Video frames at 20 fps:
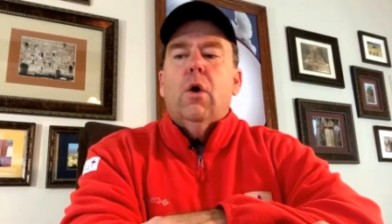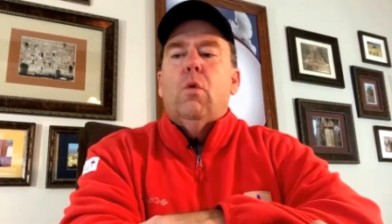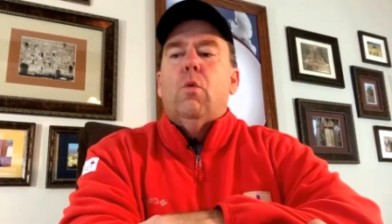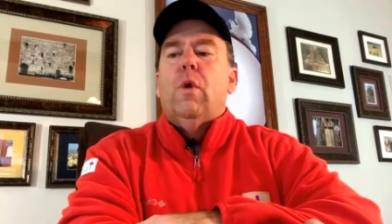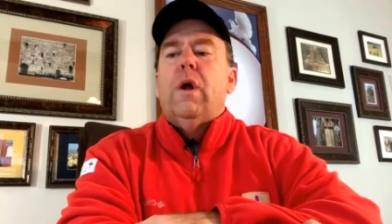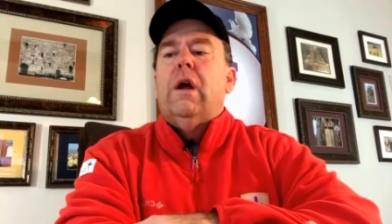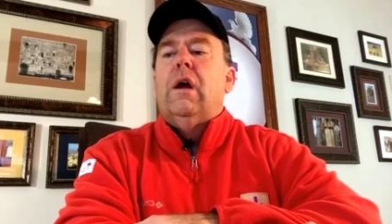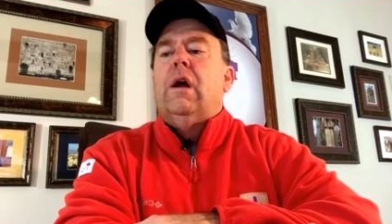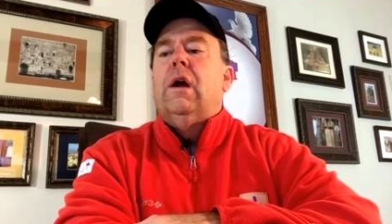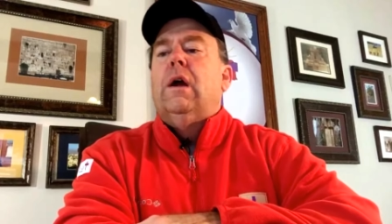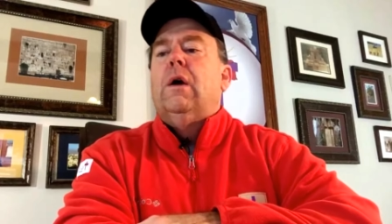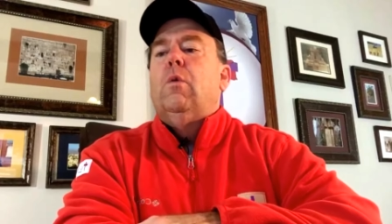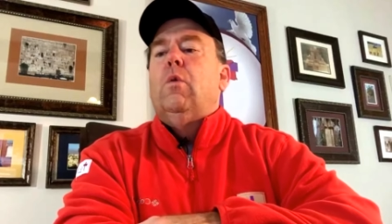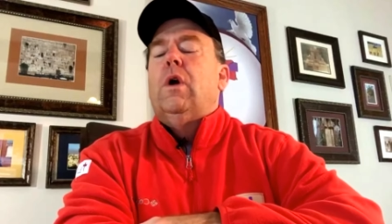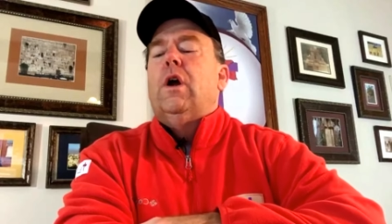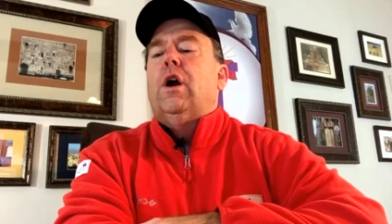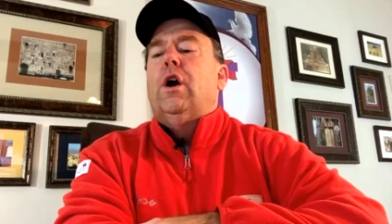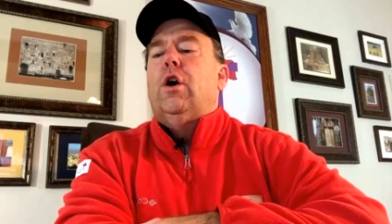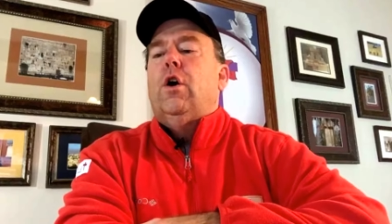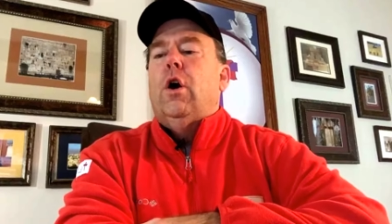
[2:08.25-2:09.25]
We are,
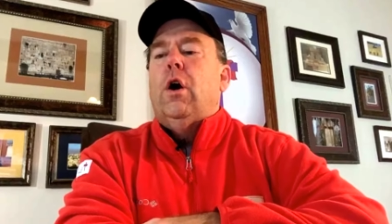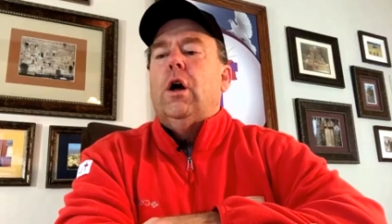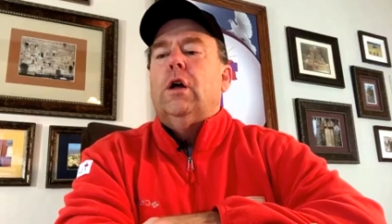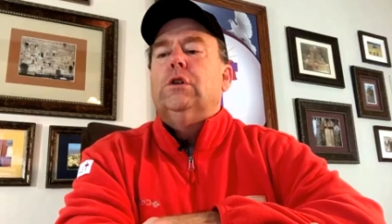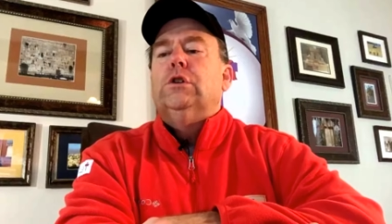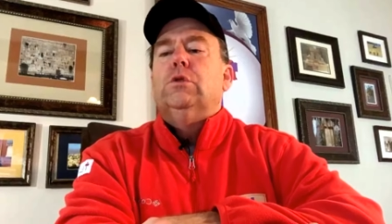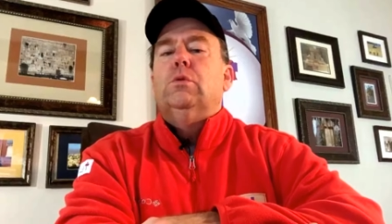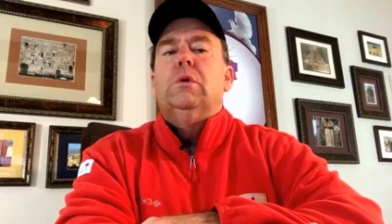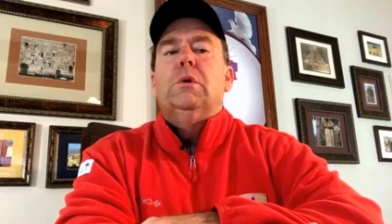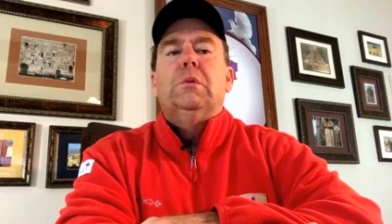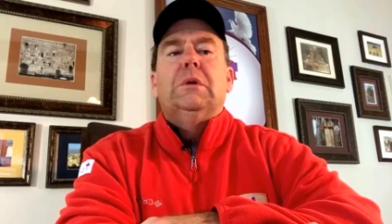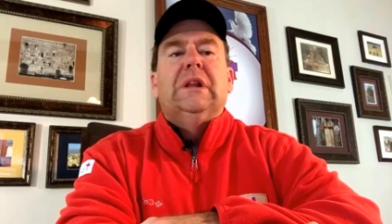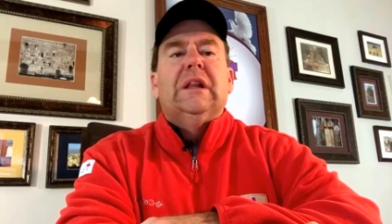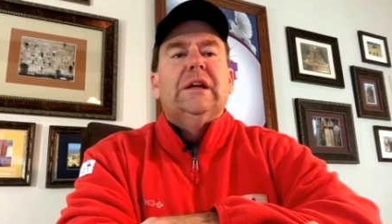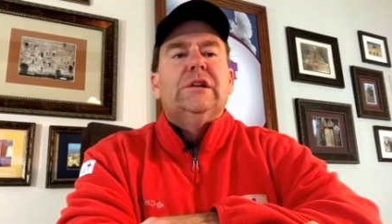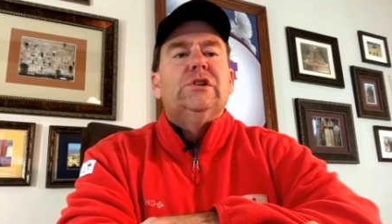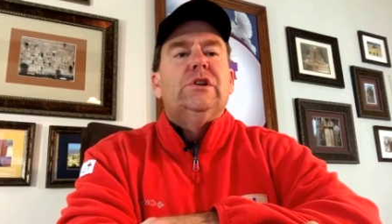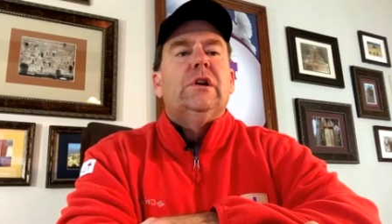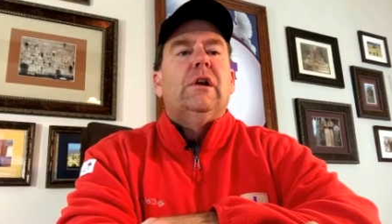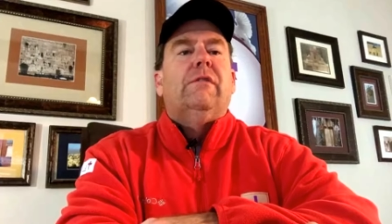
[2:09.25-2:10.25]
we are called to a
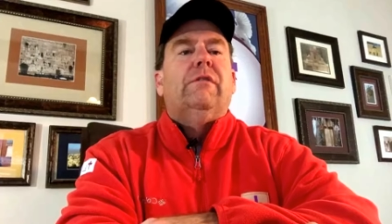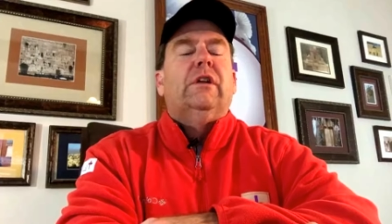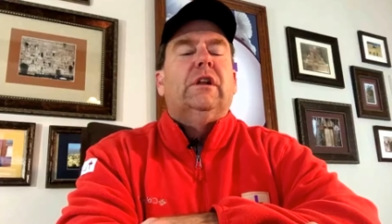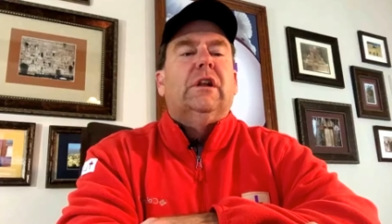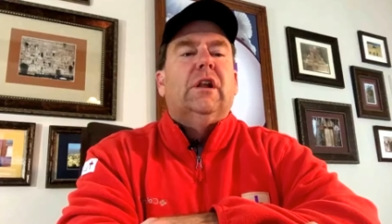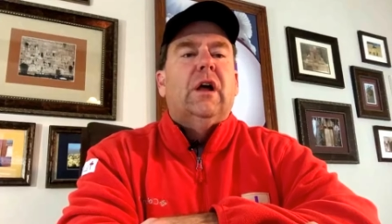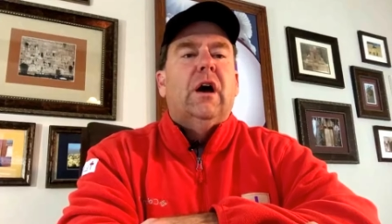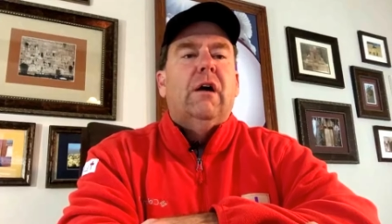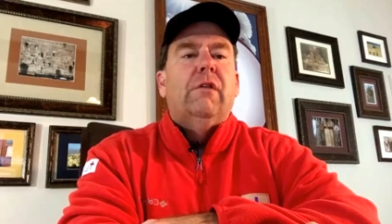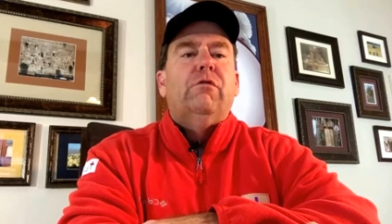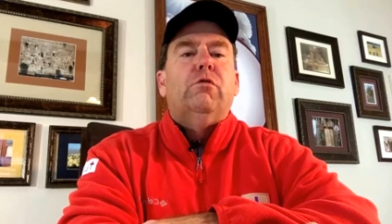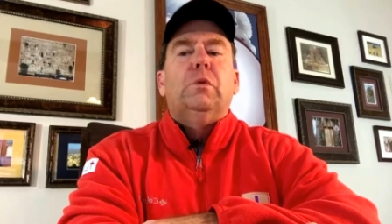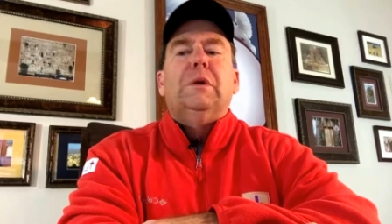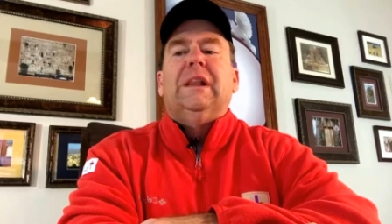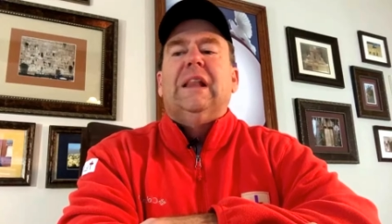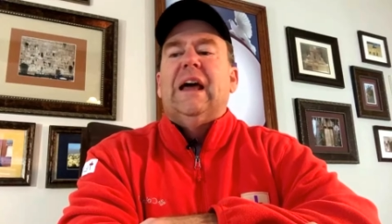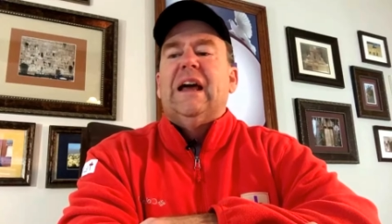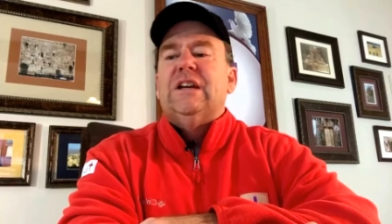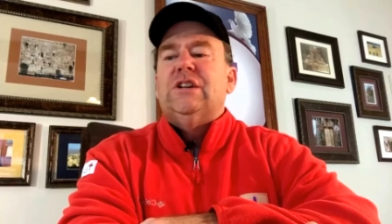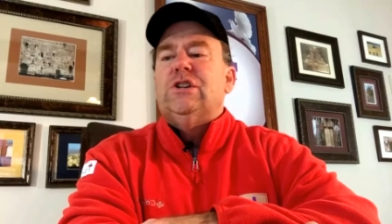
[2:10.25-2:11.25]
religion of a love
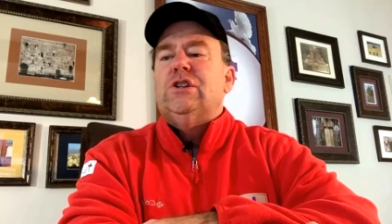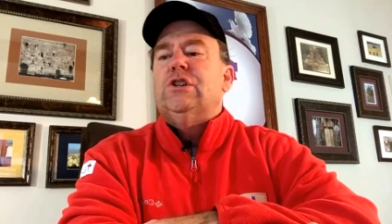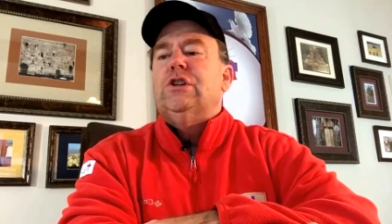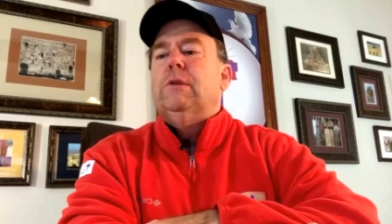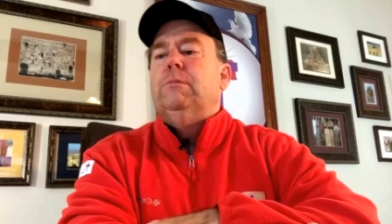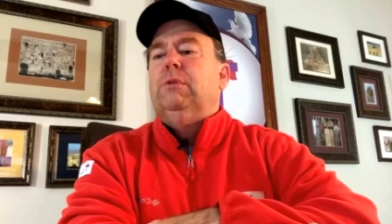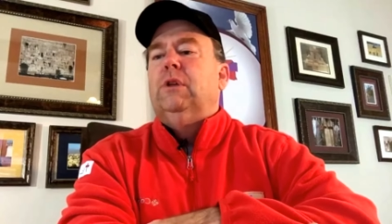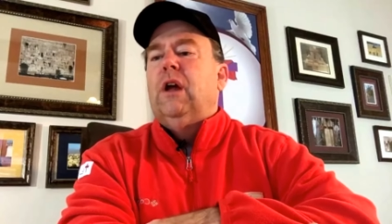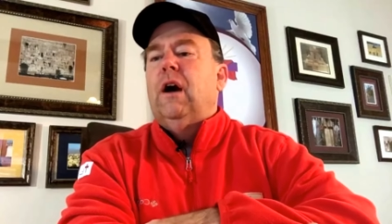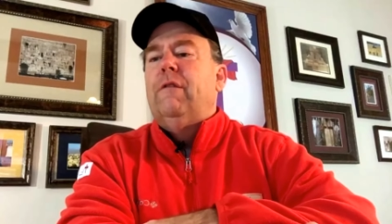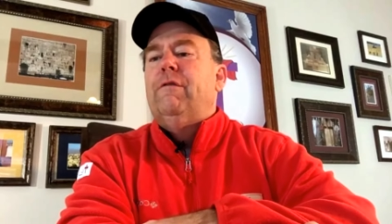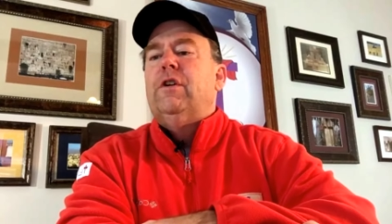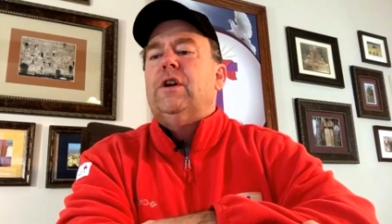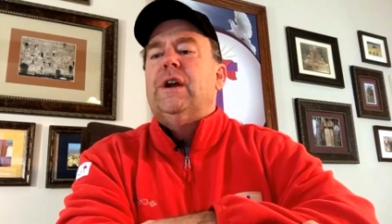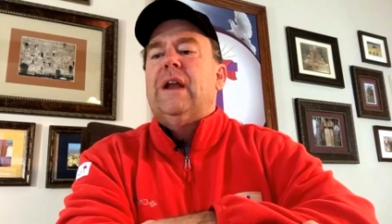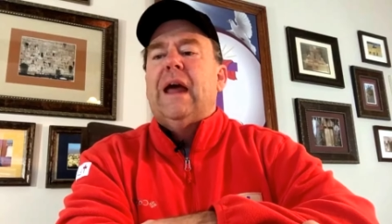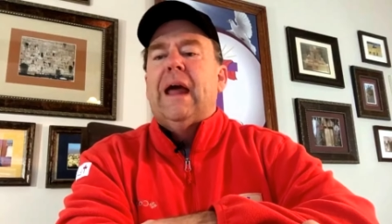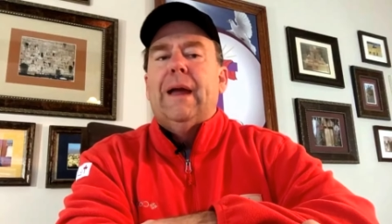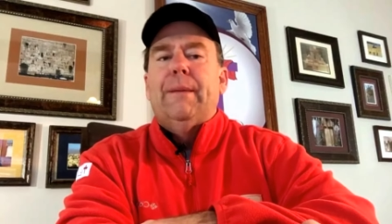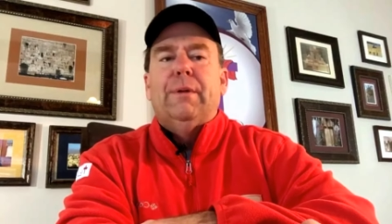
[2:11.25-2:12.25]
relationship, love your
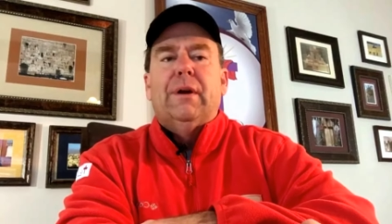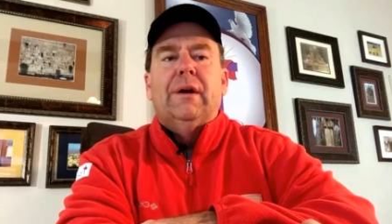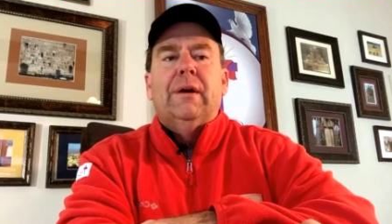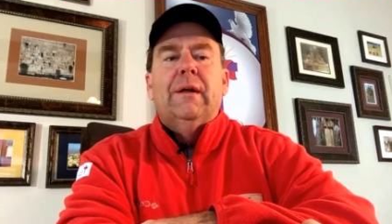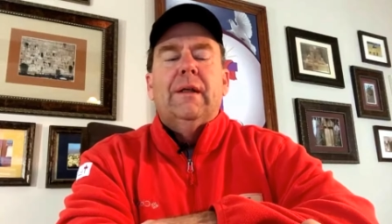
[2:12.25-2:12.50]
neighbor